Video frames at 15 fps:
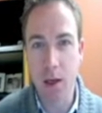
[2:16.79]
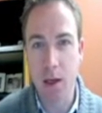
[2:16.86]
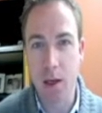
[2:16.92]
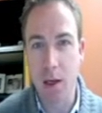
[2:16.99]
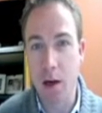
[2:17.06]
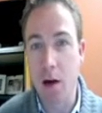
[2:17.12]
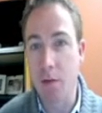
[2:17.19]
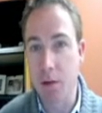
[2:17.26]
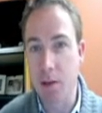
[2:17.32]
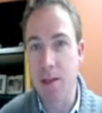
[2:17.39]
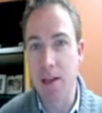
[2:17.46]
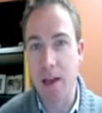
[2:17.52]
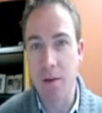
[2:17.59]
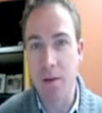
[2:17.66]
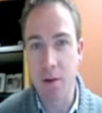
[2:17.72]
an
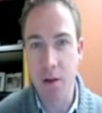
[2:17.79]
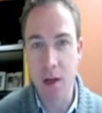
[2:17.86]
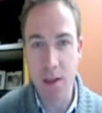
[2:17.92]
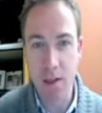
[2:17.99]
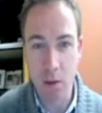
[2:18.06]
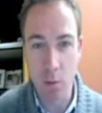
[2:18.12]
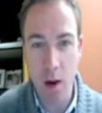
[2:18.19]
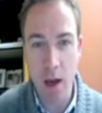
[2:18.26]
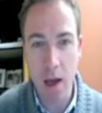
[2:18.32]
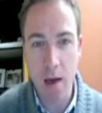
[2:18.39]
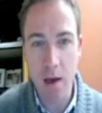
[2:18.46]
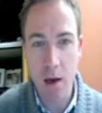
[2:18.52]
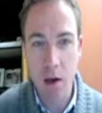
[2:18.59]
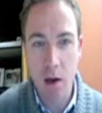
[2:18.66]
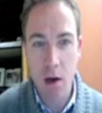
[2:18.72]
obviously advertising way.
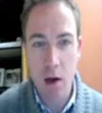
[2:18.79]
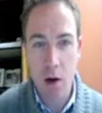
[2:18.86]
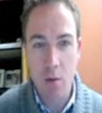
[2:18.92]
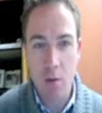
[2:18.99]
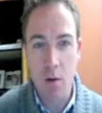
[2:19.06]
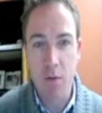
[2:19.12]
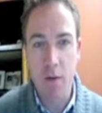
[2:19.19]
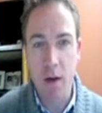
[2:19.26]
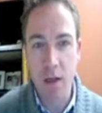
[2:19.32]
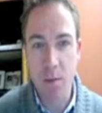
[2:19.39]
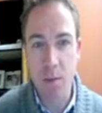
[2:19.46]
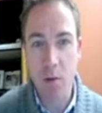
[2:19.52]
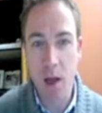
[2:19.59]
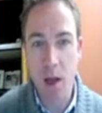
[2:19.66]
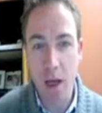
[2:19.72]
What
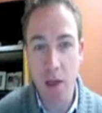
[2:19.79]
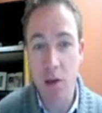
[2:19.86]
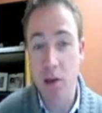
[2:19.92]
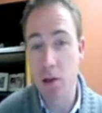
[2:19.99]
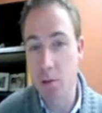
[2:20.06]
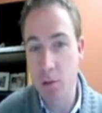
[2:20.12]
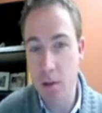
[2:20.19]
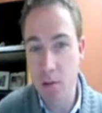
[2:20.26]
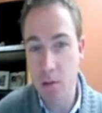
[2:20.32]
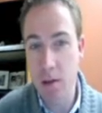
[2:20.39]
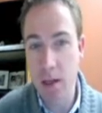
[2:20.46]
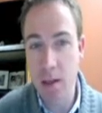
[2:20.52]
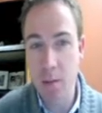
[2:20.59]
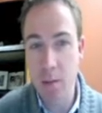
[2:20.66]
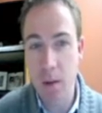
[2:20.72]
Facebook would like you to do is use
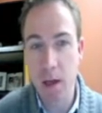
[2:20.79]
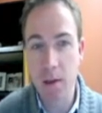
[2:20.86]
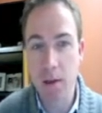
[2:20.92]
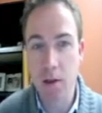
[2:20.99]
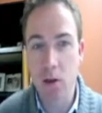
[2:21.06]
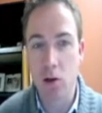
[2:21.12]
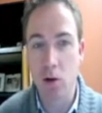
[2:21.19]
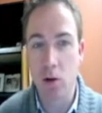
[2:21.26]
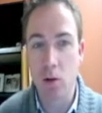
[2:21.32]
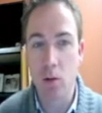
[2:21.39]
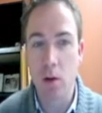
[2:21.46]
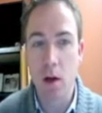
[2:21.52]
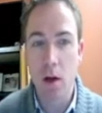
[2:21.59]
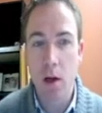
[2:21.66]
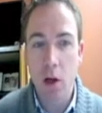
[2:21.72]
that space to
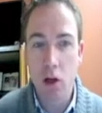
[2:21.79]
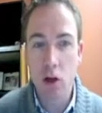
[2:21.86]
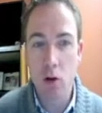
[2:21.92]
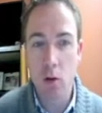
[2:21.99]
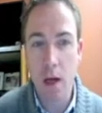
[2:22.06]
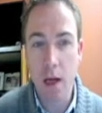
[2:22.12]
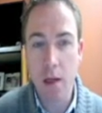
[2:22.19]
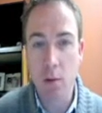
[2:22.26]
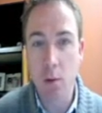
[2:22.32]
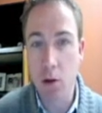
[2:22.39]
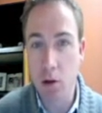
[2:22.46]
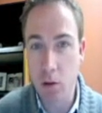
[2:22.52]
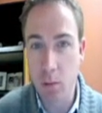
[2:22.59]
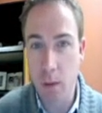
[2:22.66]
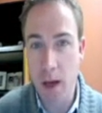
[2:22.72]
showcase what
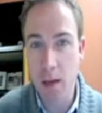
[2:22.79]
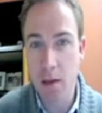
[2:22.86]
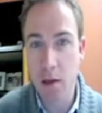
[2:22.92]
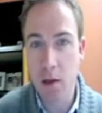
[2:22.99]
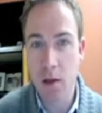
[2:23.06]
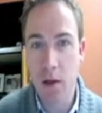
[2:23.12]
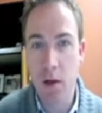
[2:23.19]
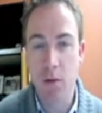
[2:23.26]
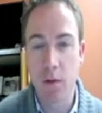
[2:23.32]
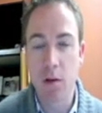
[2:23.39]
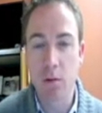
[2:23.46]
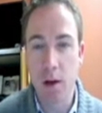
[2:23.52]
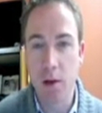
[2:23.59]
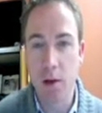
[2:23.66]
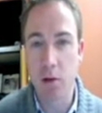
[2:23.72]
you do best. If it's a
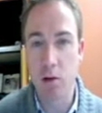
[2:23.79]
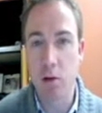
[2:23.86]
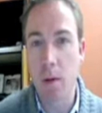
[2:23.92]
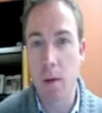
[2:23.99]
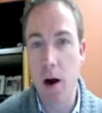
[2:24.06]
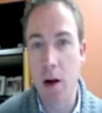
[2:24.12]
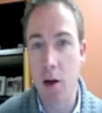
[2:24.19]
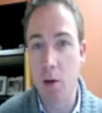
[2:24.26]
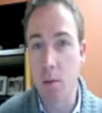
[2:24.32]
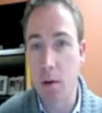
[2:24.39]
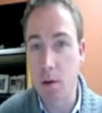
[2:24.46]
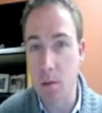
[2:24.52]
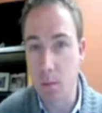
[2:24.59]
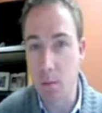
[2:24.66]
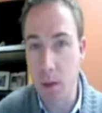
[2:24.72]
restaurant or a bar, that could be
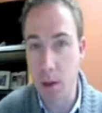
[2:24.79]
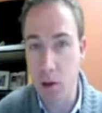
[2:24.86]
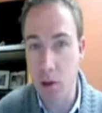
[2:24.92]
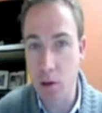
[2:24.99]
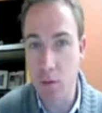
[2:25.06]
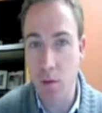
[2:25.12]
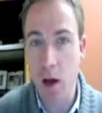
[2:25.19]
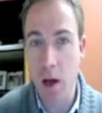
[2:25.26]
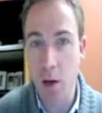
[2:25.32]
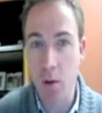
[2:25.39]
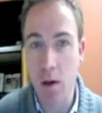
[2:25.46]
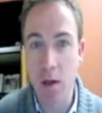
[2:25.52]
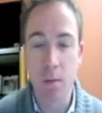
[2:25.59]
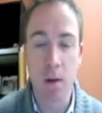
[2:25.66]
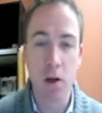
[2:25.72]
some pictures of high
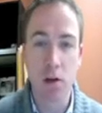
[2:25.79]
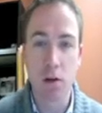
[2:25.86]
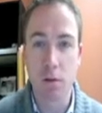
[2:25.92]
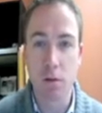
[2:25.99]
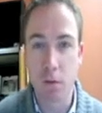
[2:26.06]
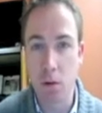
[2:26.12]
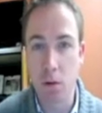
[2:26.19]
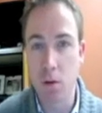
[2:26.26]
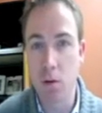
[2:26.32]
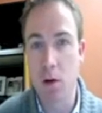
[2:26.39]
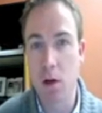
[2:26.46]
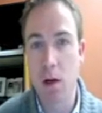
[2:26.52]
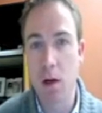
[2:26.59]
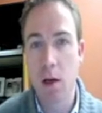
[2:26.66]
quality pictures of food,